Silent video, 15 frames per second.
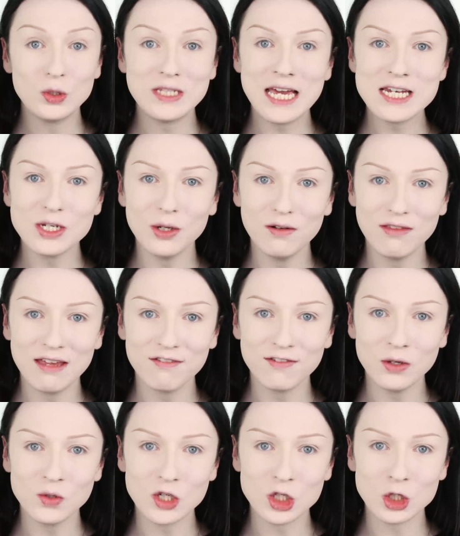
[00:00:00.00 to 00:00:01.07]
To set all of that
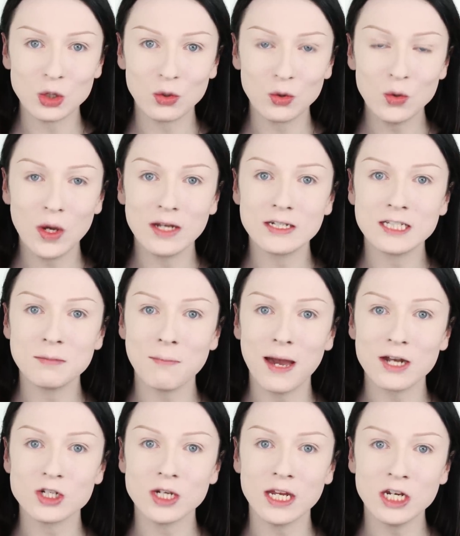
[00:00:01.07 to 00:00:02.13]
foundation through and
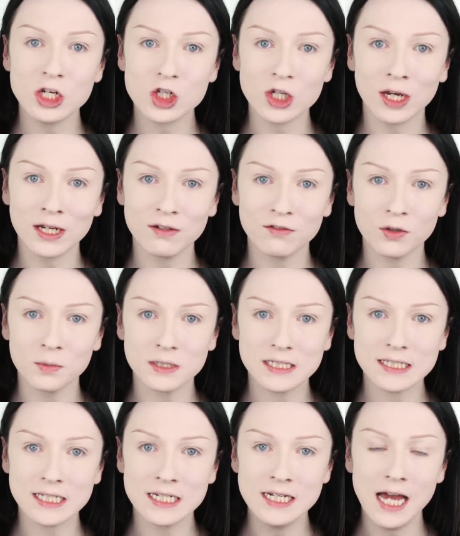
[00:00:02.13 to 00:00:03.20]
dispatch any shine from the
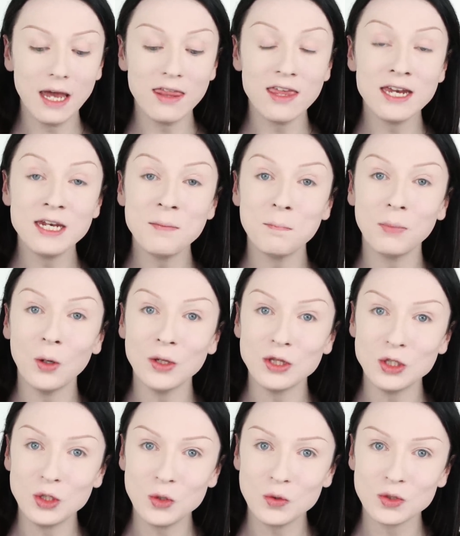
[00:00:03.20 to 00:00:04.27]
skin, I then
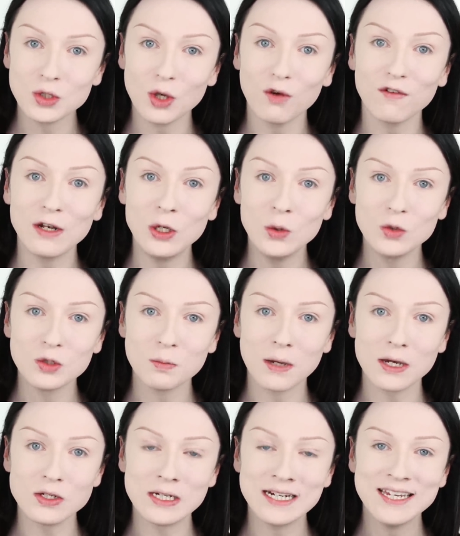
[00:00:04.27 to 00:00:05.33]
employed the use of a loose
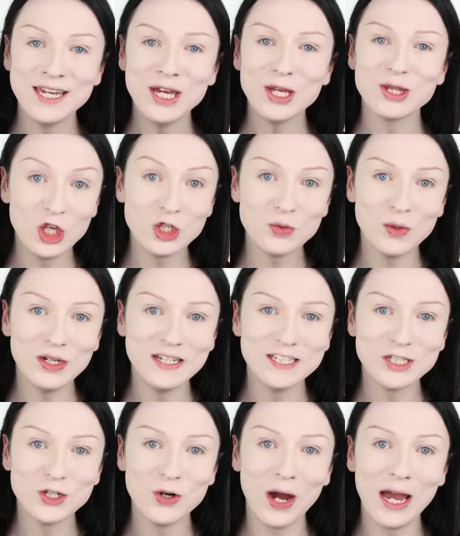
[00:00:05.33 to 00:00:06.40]
powder. This one
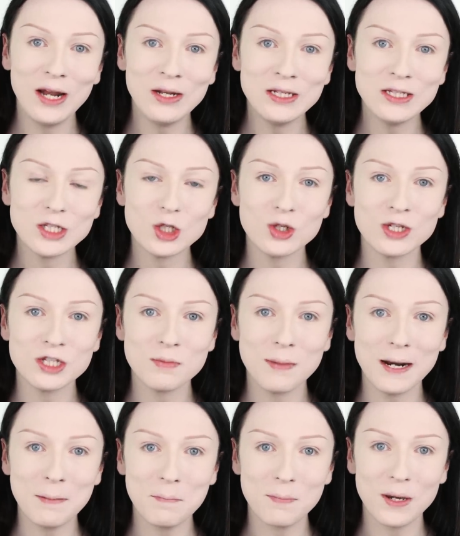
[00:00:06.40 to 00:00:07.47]
is Kryolan's
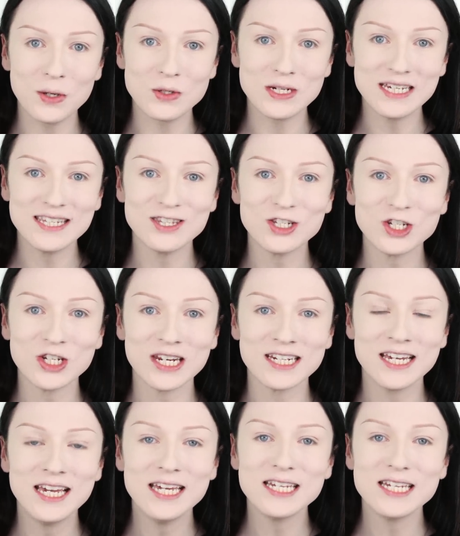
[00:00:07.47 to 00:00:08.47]
Transparent Powder in the shade